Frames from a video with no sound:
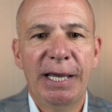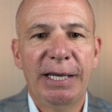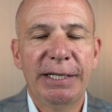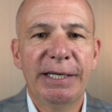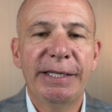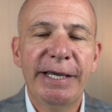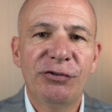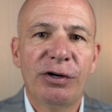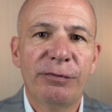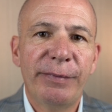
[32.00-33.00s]
And again, the
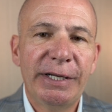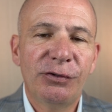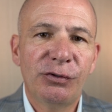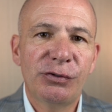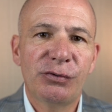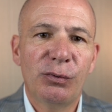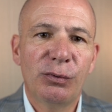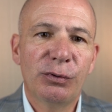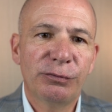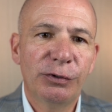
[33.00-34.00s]
H R managers
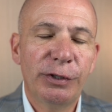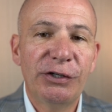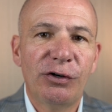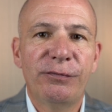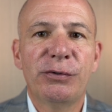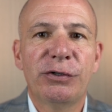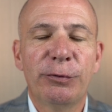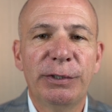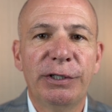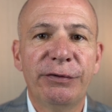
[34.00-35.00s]
or you know the H R folks that are
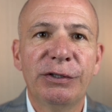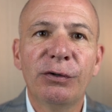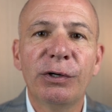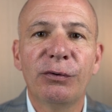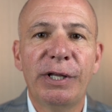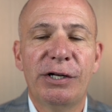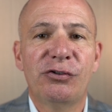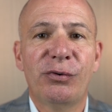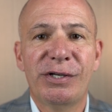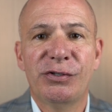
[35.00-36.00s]
going to be delivering, they're under a lot of
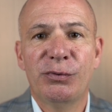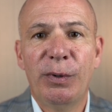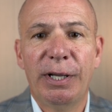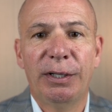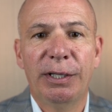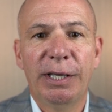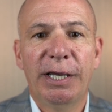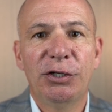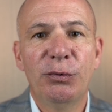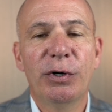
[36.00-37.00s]
stress as well.
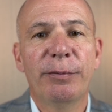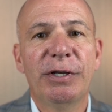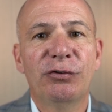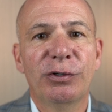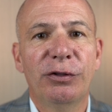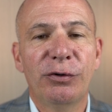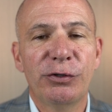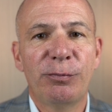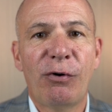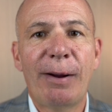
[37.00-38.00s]
And you want to make sure that they're
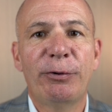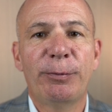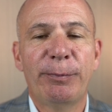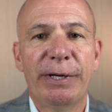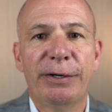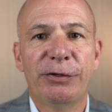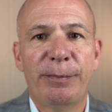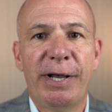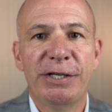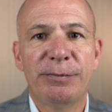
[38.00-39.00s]
as properly prepared as
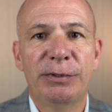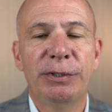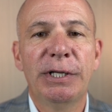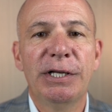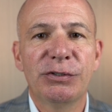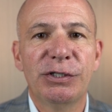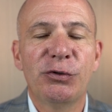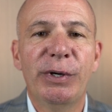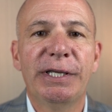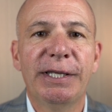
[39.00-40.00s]
possible. So
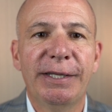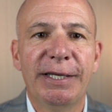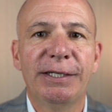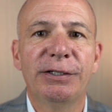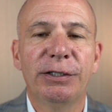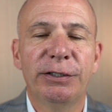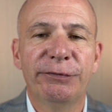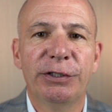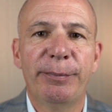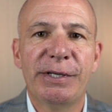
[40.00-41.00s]
this way they can
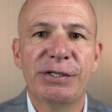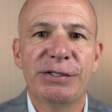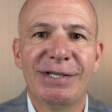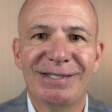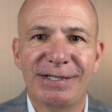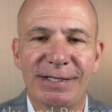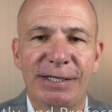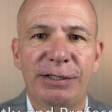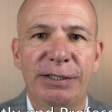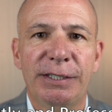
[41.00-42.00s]
deliver the message as
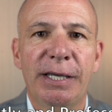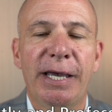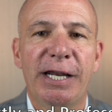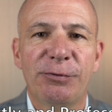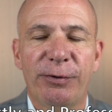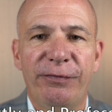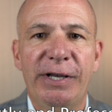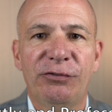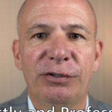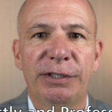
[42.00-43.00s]
succinctly and as
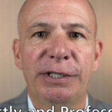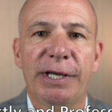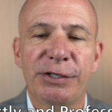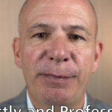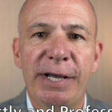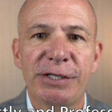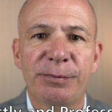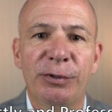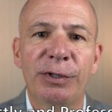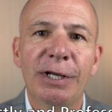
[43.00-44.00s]
professionally as
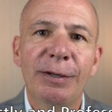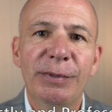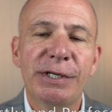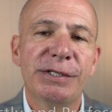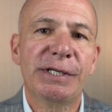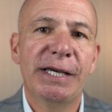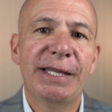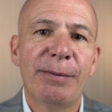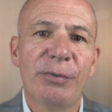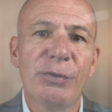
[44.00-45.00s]
possible, because again, that